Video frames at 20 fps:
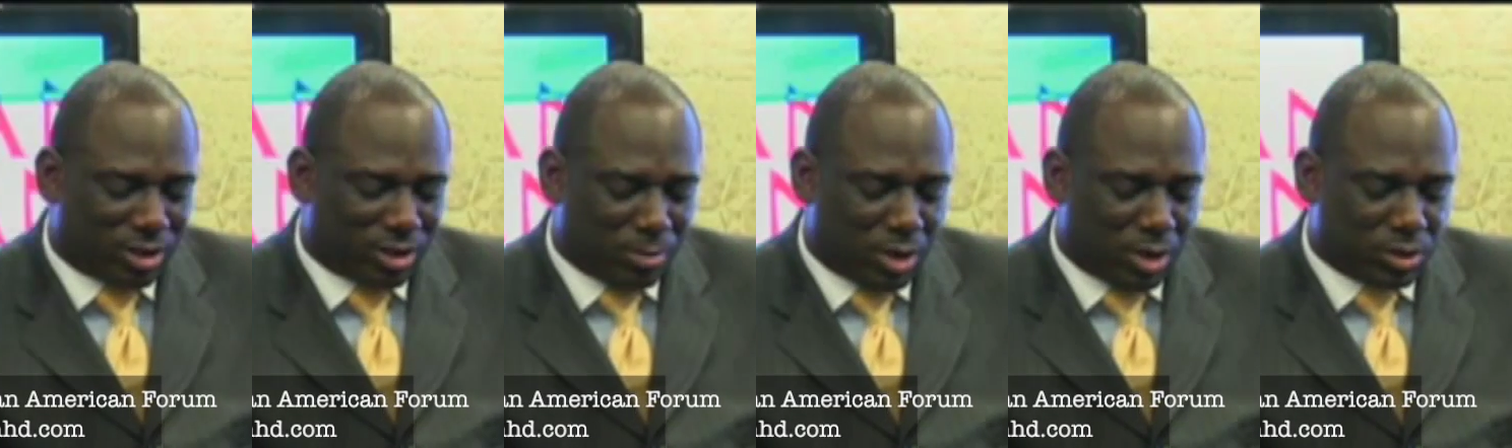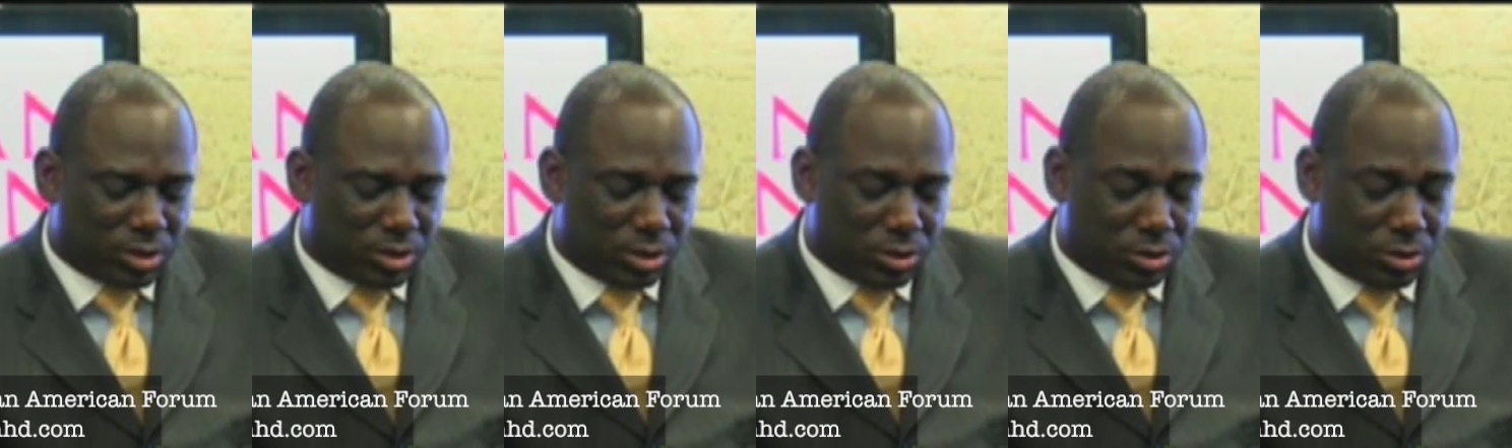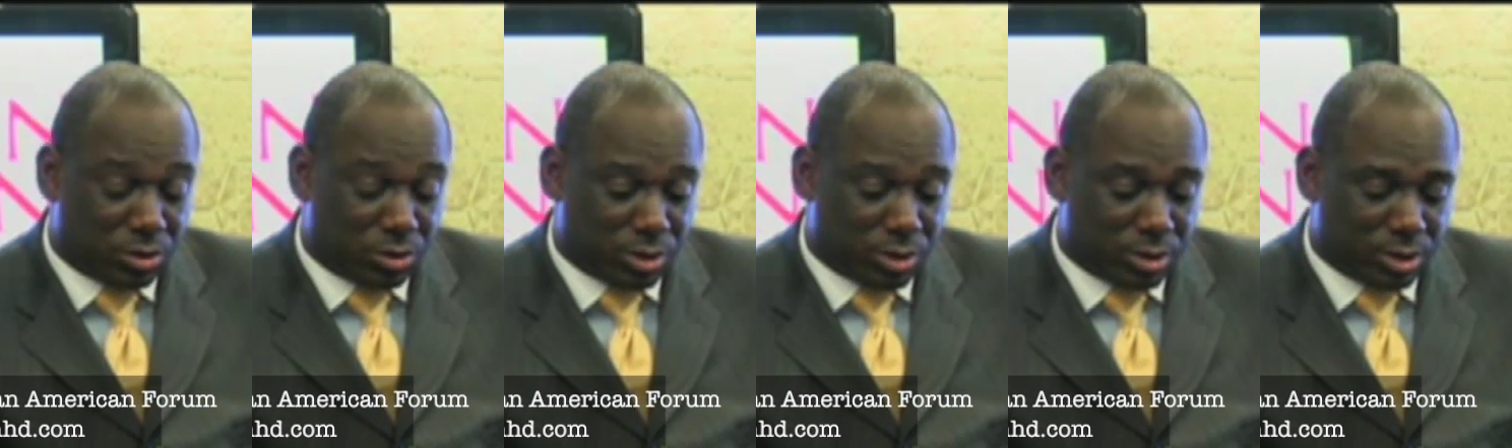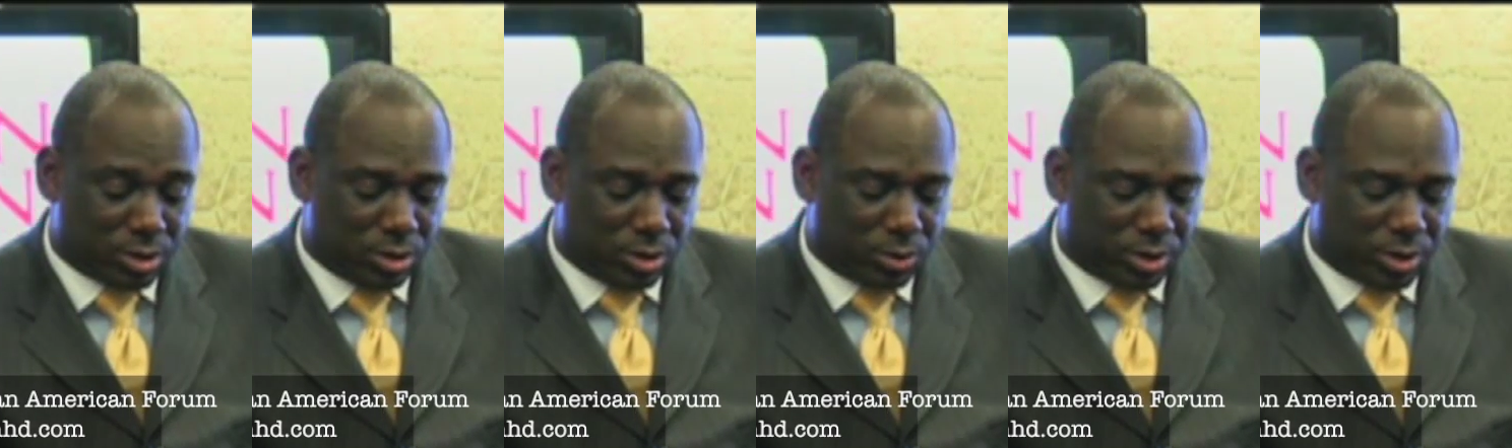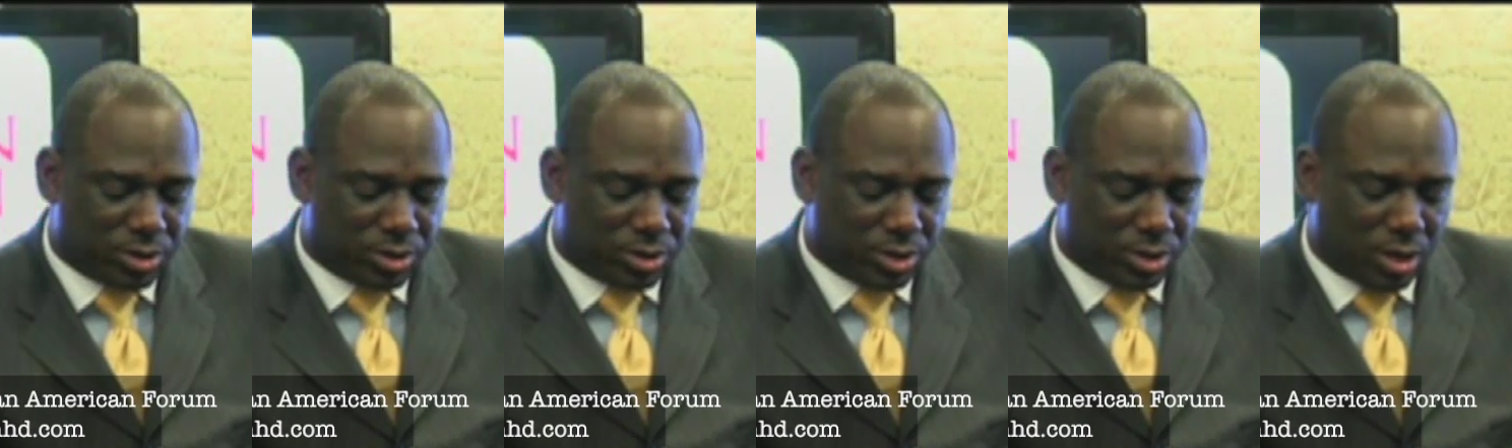since you were in the
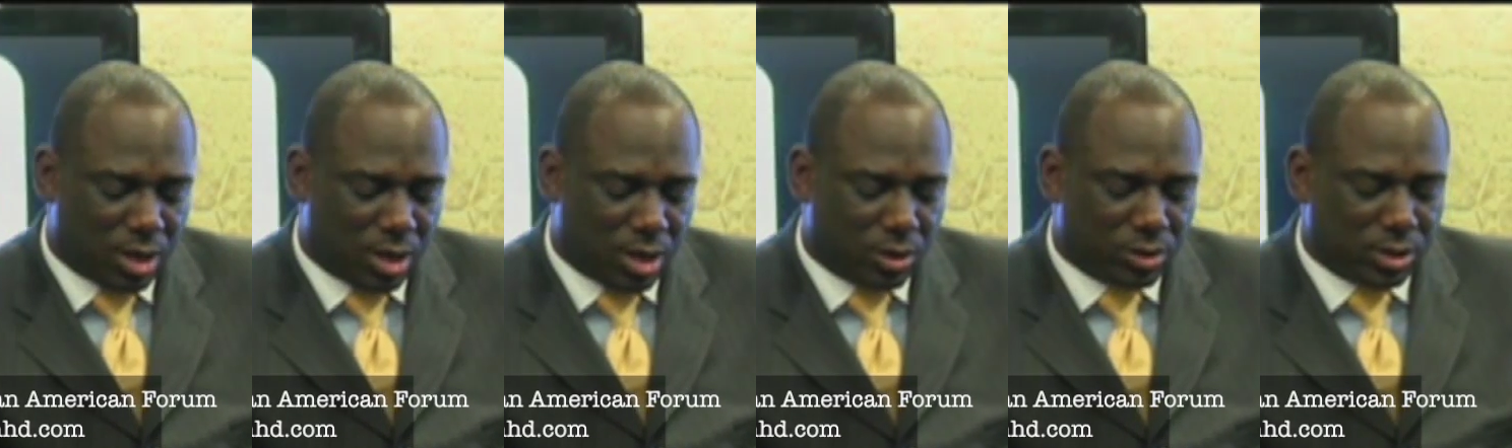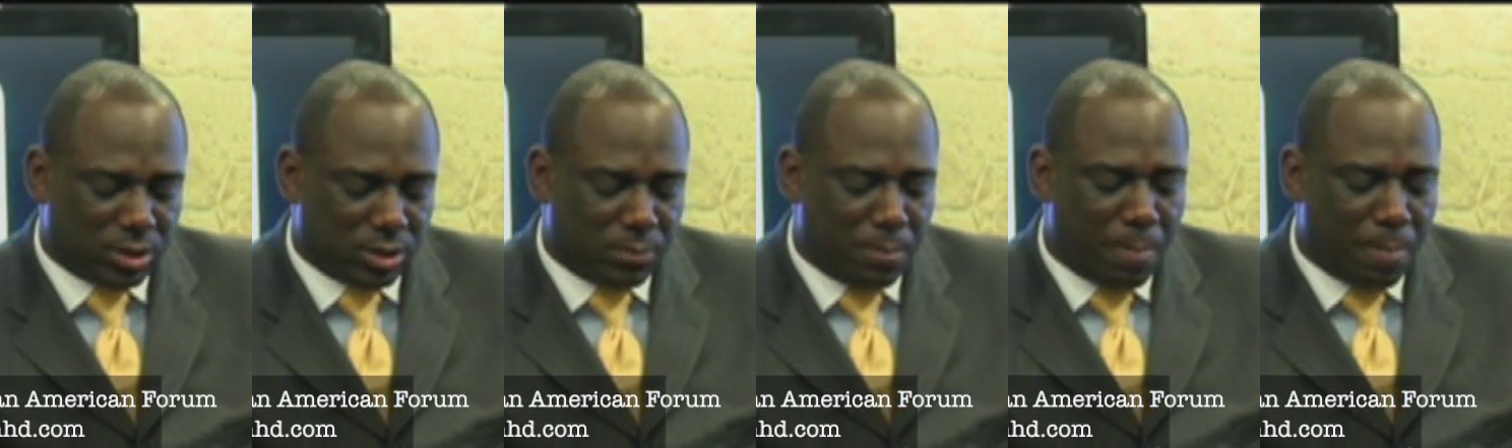city council.